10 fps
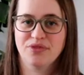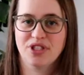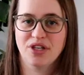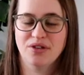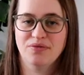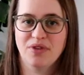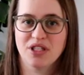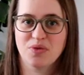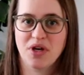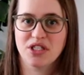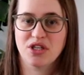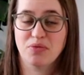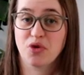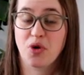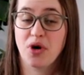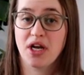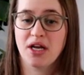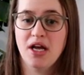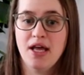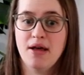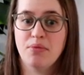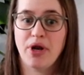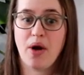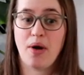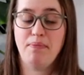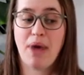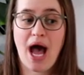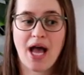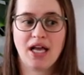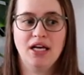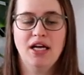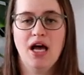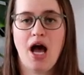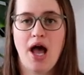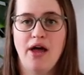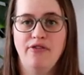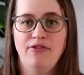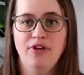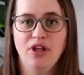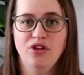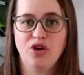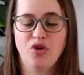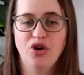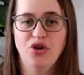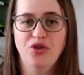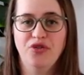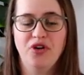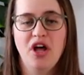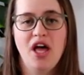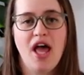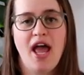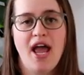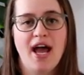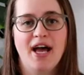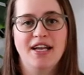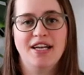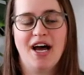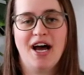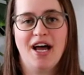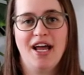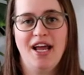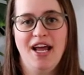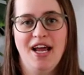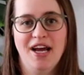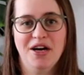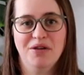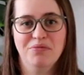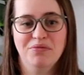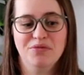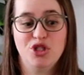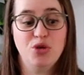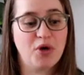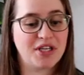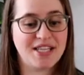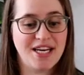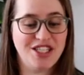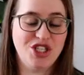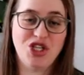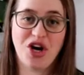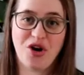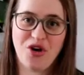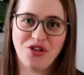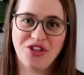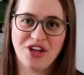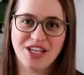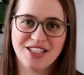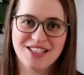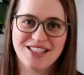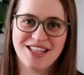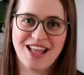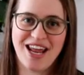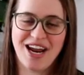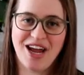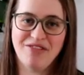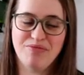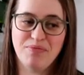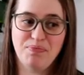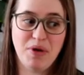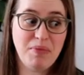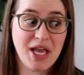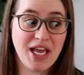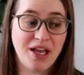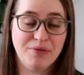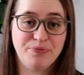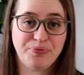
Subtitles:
So that's why I stopped recording, but now I'm back. I feel the groove and I am super excited to share all the things that I've been making.